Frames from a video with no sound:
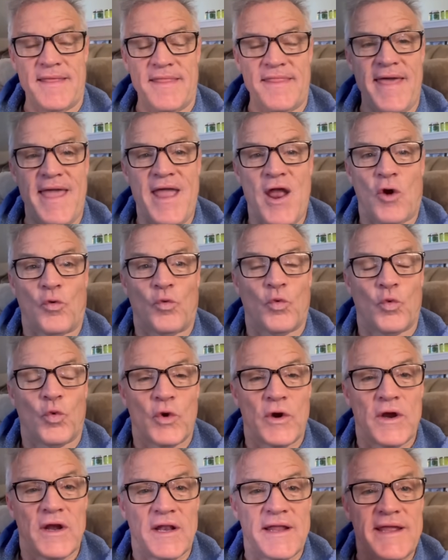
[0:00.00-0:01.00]
they are
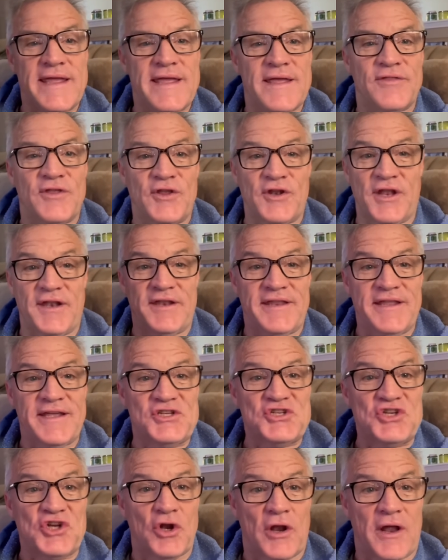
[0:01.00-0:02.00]
really into the
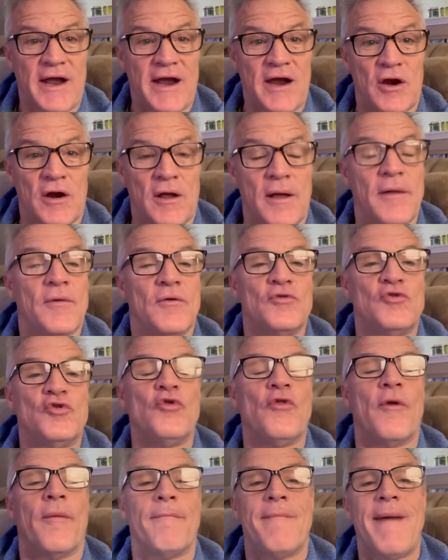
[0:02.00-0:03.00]
digital era to
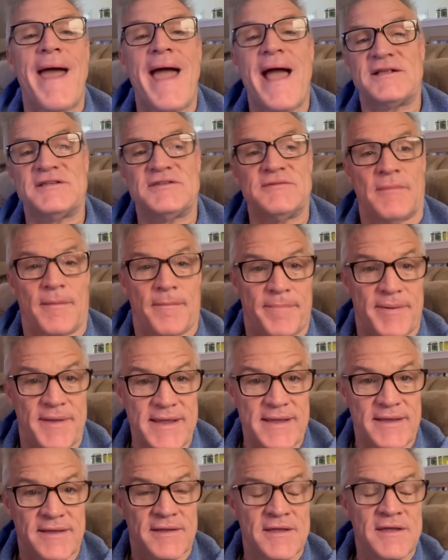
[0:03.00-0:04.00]
the maximum
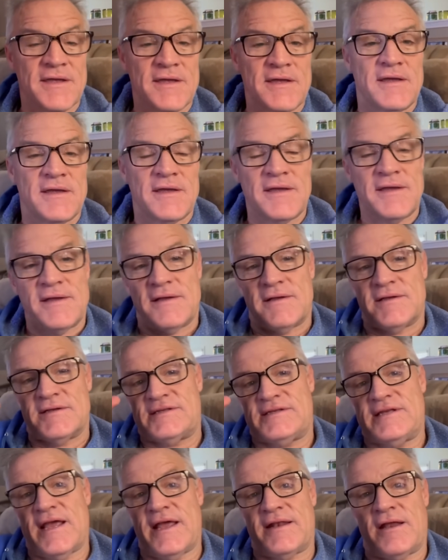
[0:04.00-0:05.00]
peak.
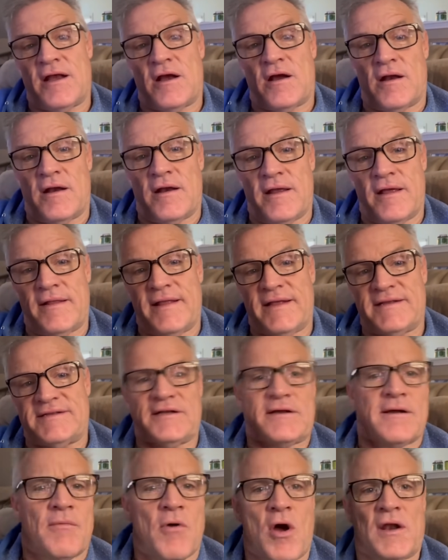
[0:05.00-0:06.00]
Sitting there, and they
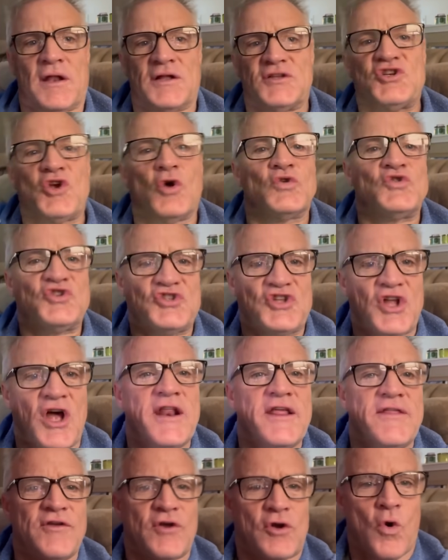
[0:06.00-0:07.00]
said, come on, let's go
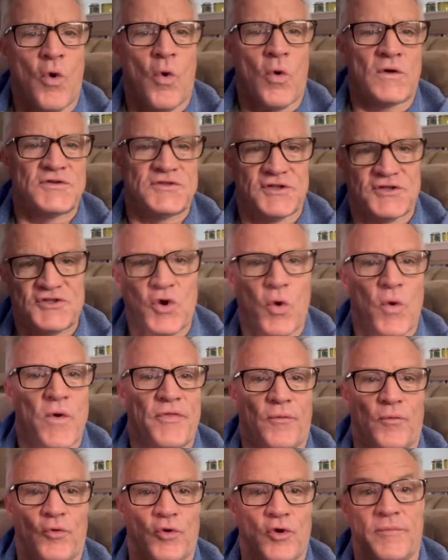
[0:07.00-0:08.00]
study the course. Let's go in
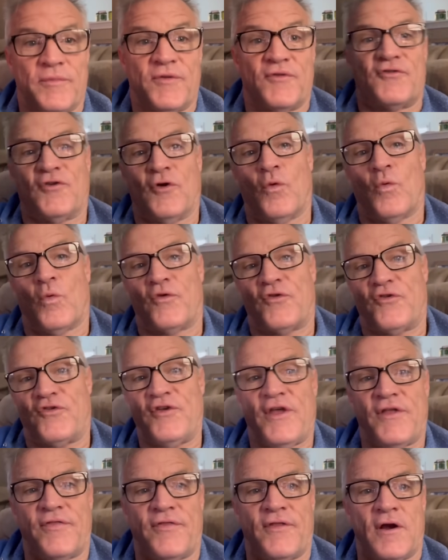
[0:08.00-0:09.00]
the room. And so we're
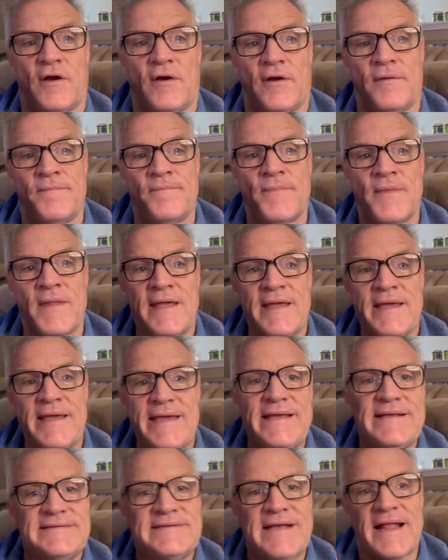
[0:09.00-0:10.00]
sitting there, and
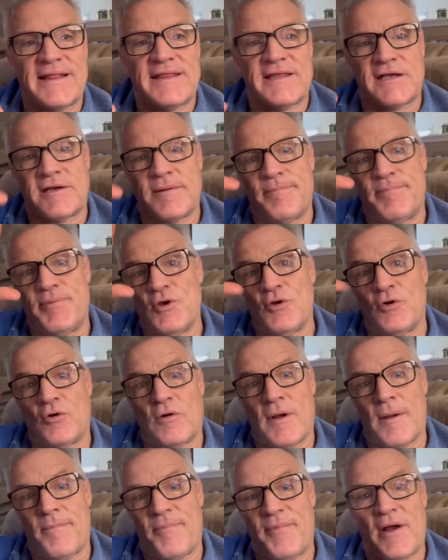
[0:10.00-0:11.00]
he's got the
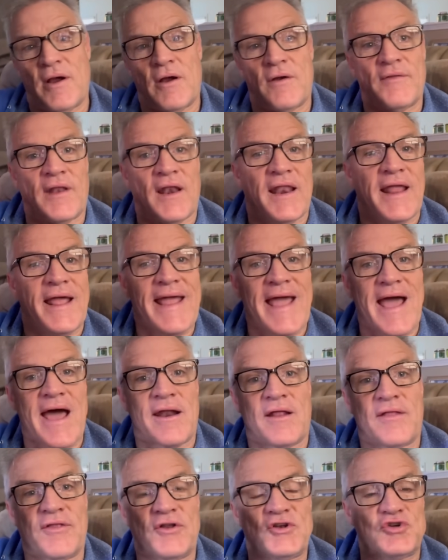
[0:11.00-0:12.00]
computer up there, the layout
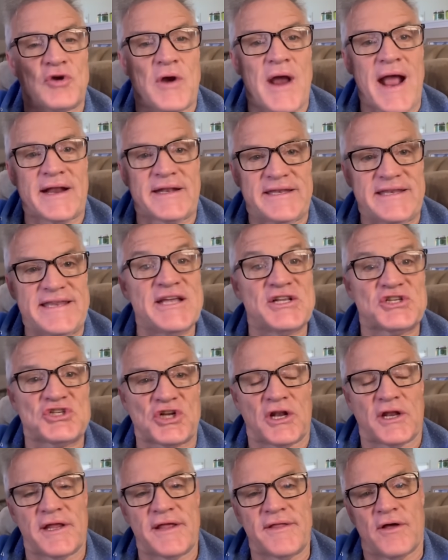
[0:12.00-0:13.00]
of the track
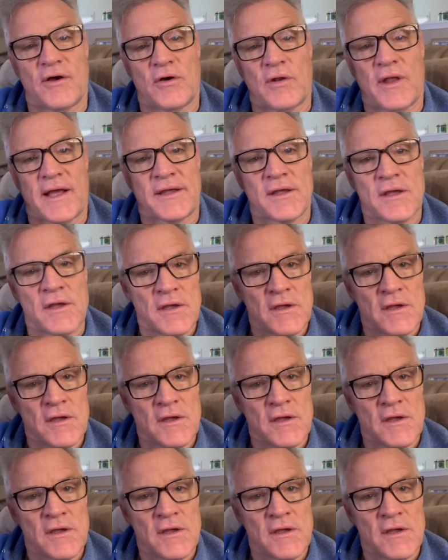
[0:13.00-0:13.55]
digitally, though,